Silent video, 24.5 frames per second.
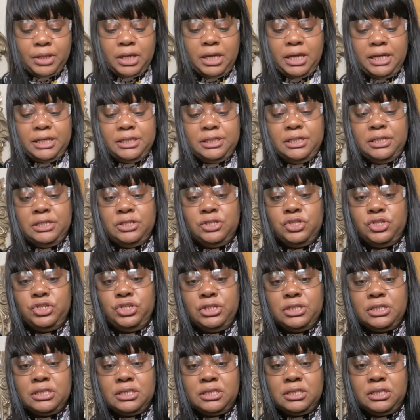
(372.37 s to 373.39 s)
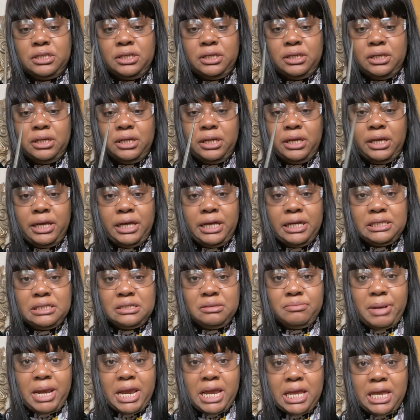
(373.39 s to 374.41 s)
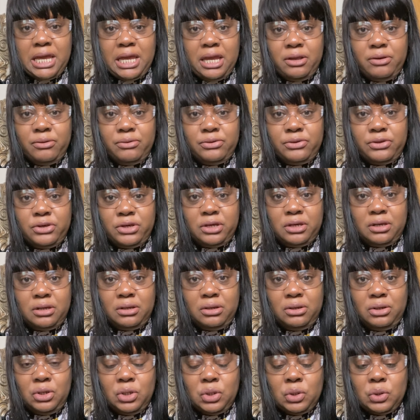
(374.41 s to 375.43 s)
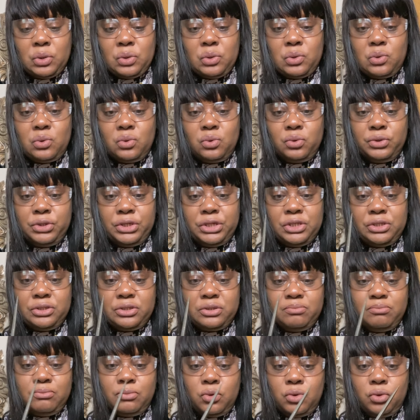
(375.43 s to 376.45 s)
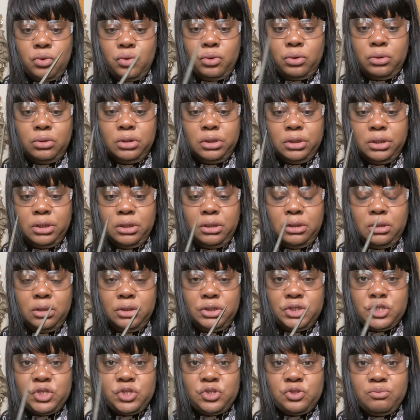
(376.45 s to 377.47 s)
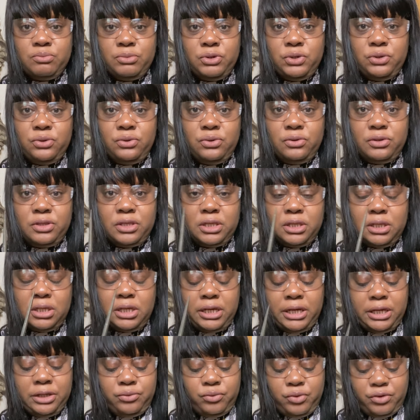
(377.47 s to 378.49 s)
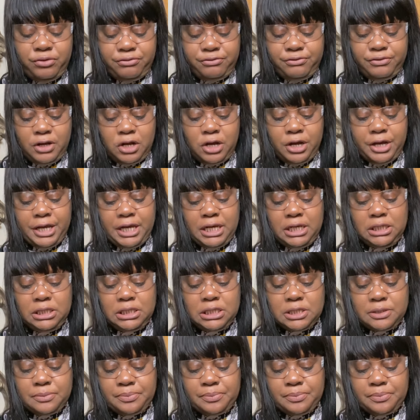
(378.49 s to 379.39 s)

and it's making the corners more smooth and refined,